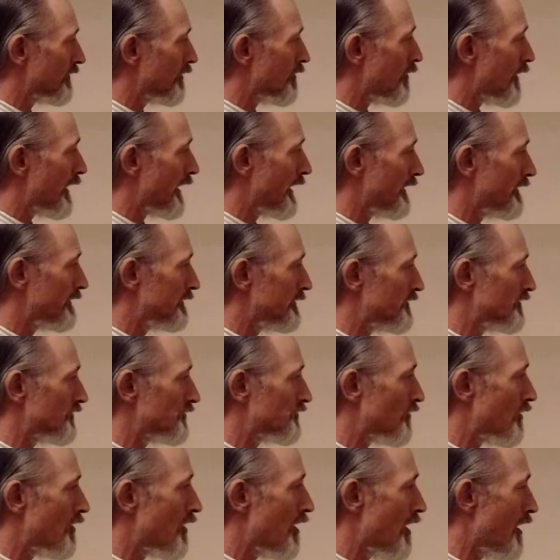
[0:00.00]
quite as
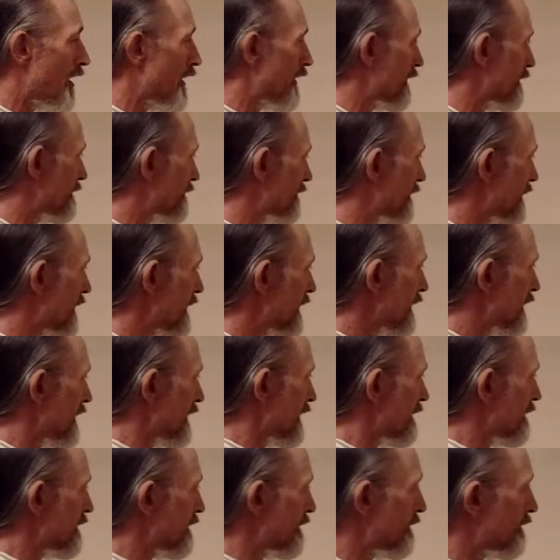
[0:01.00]
strong,
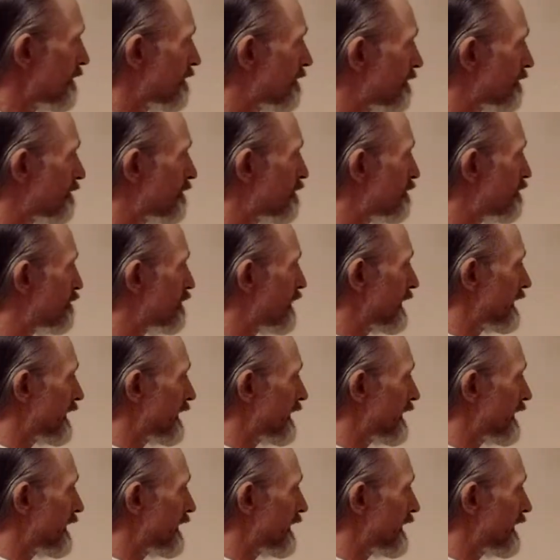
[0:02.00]
but